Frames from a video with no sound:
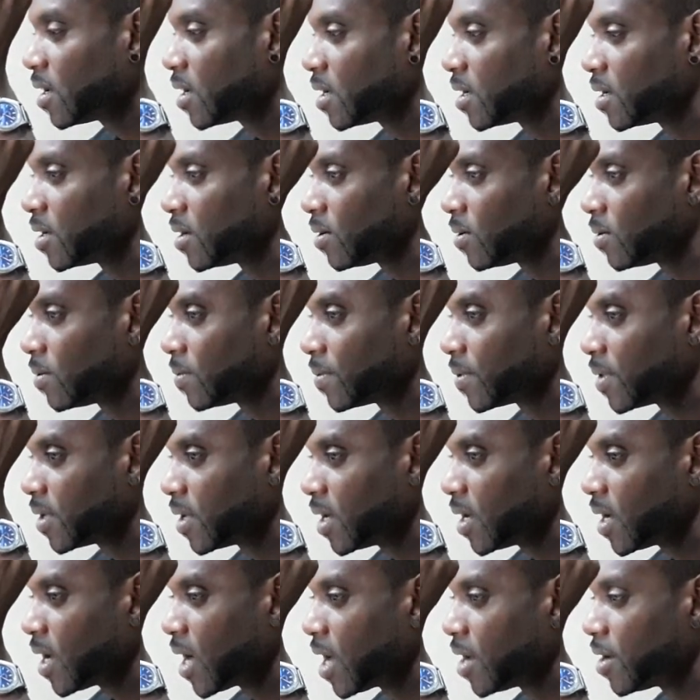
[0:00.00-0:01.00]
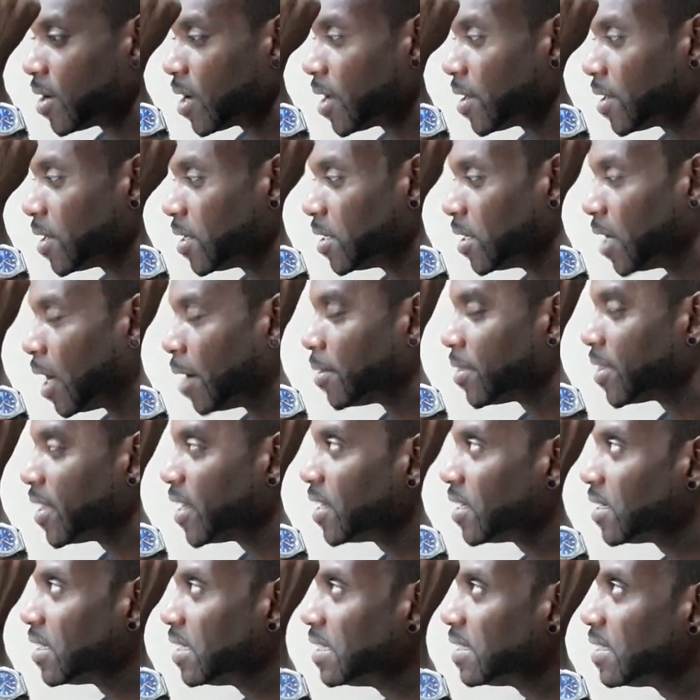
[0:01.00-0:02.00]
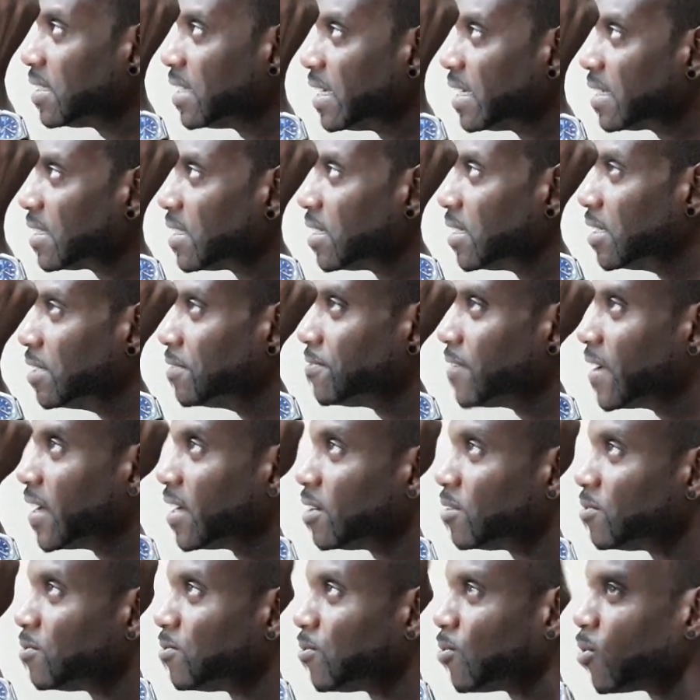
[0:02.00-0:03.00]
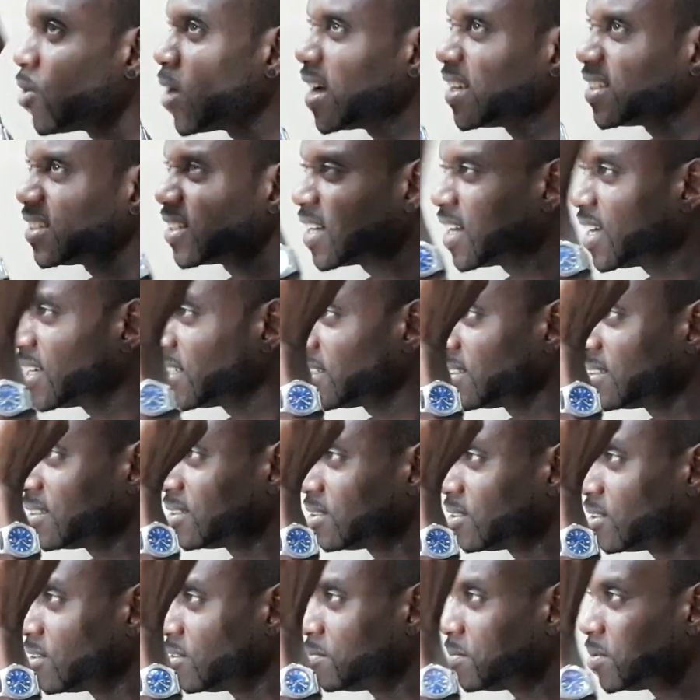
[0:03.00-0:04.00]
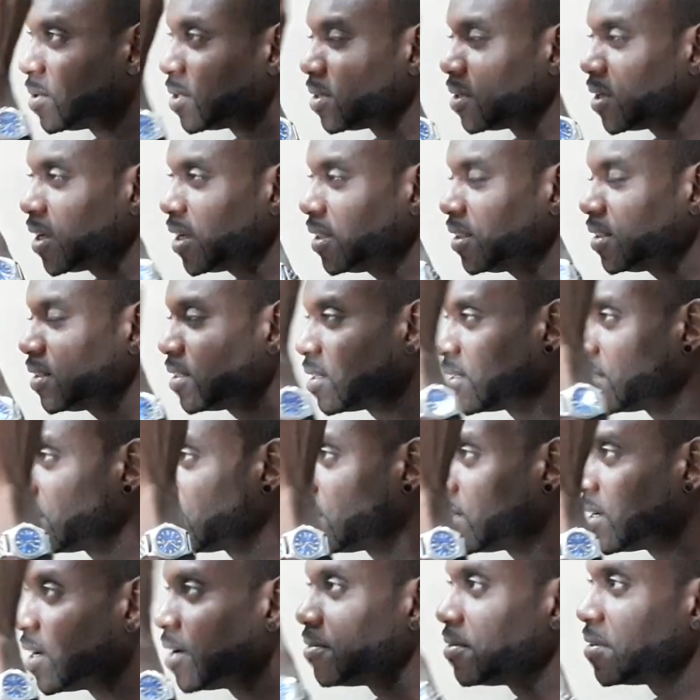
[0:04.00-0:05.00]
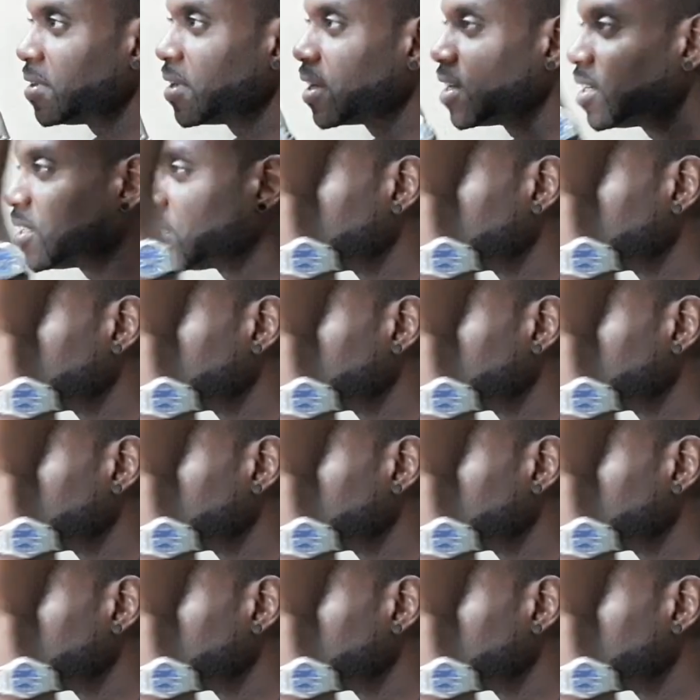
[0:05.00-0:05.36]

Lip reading: You know, I think these days they define it for asset classes and stuff, but I just consider everything else